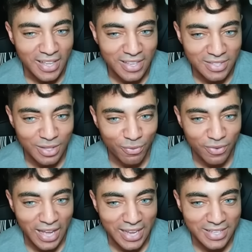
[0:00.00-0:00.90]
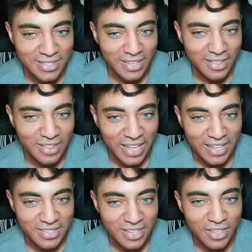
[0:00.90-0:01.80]
is the fact
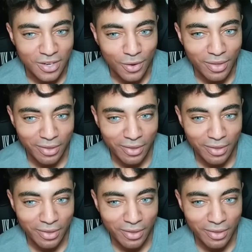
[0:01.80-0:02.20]
that, you know,